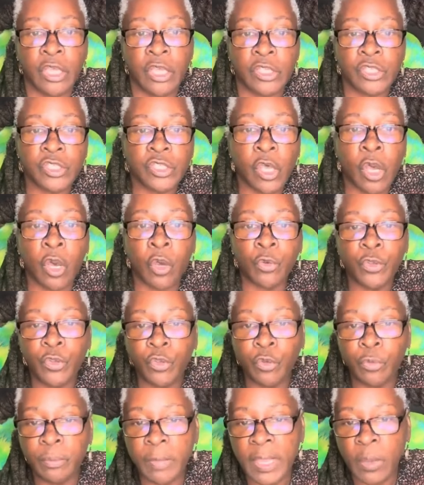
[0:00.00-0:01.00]
So
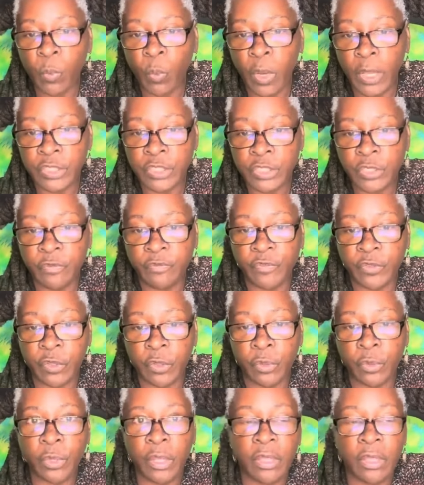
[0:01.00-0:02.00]
you may want to
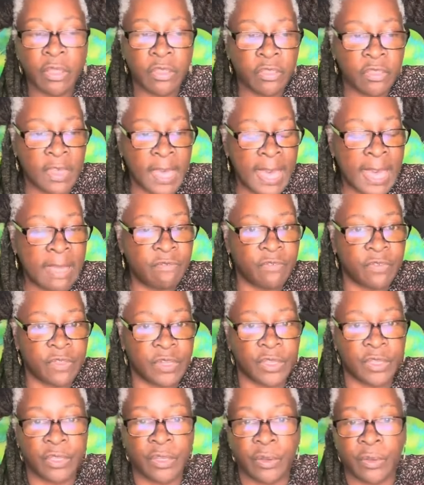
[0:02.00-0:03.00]
view that
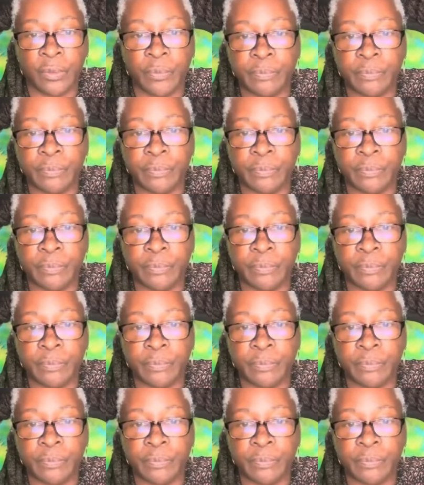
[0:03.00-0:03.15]
video.